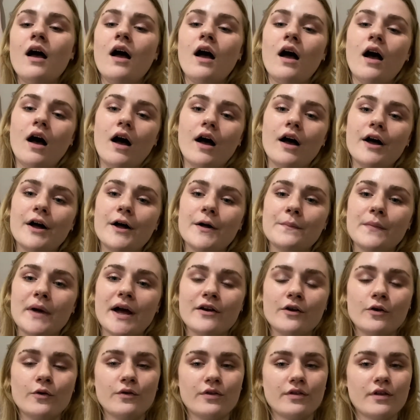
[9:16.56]
and
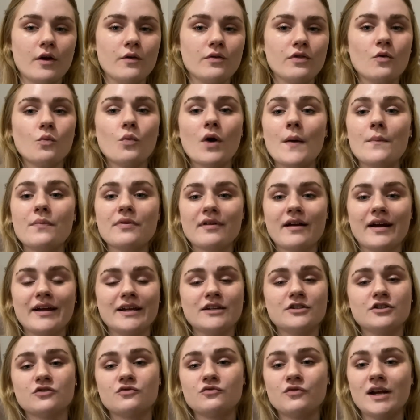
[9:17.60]
also the website is
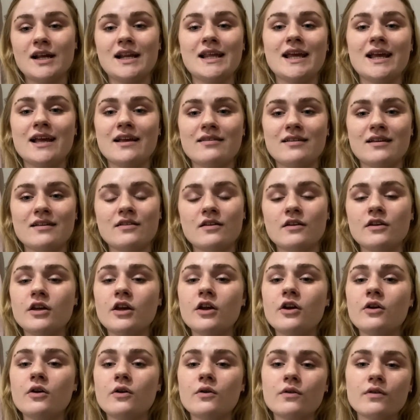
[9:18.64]
just really easy to
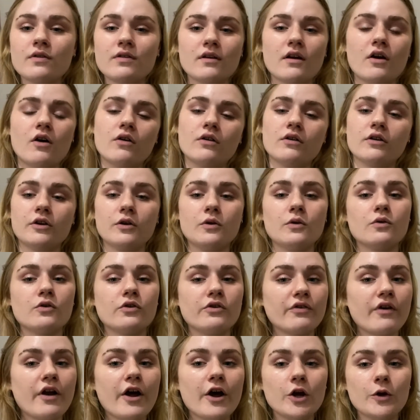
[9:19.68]
use. On Google
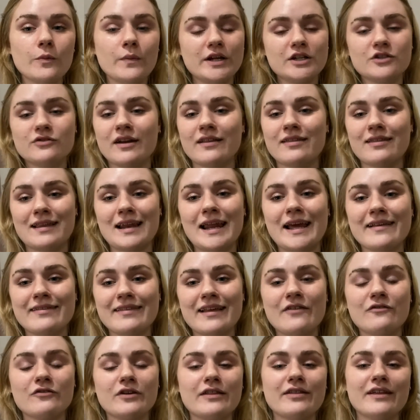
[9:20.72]
Chrome, it translates
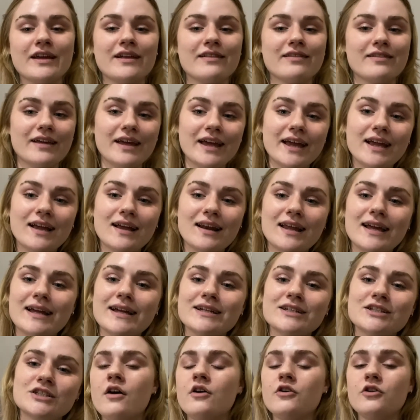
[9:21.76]
everything to
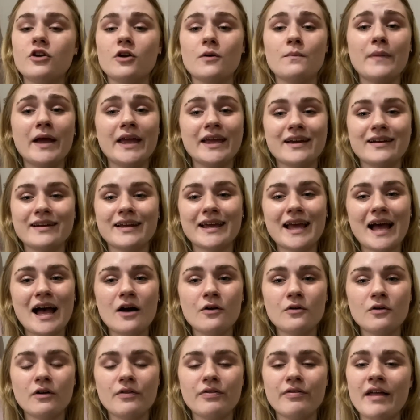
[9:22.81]
English. You can make an
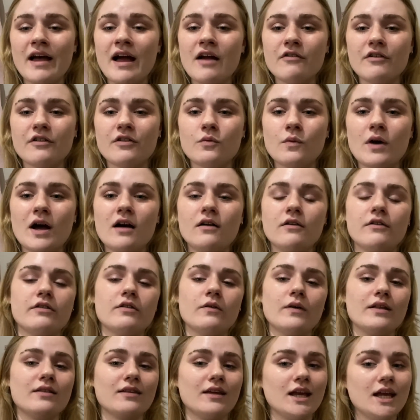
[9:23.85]
account on there as well, so
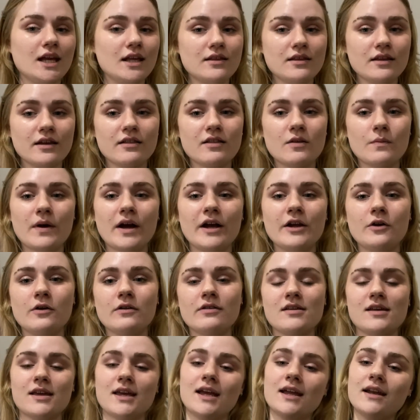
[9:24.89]
it's easier to buy your
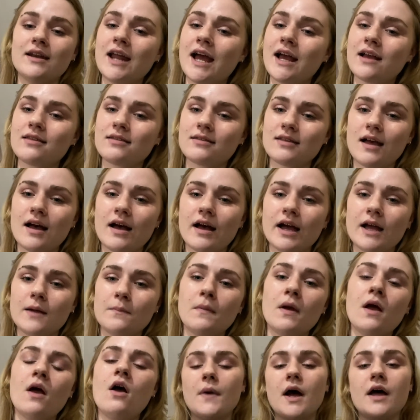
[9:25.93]
ticket next time.
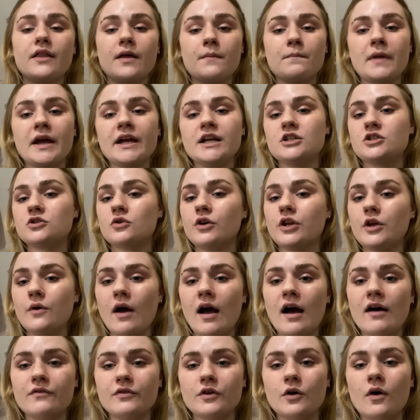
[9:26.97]
And then make sure you
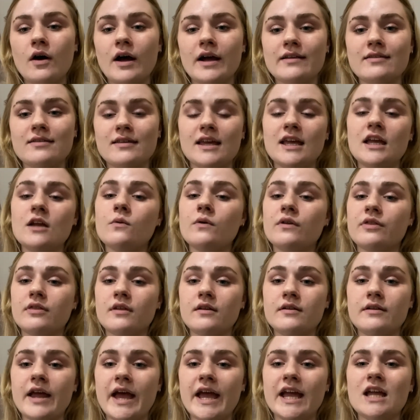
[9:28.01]
have your ID with the
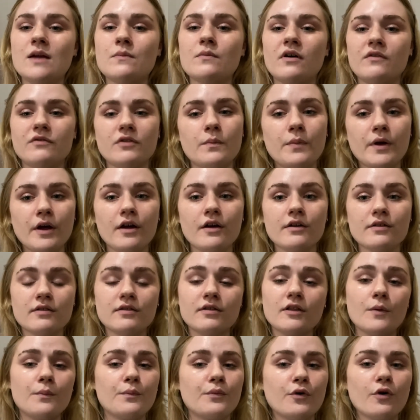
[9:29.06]
name of the person
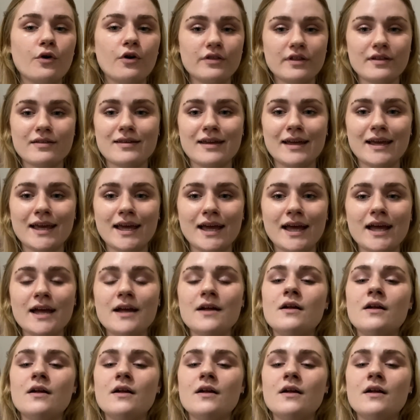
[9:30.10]
that brought the ticket.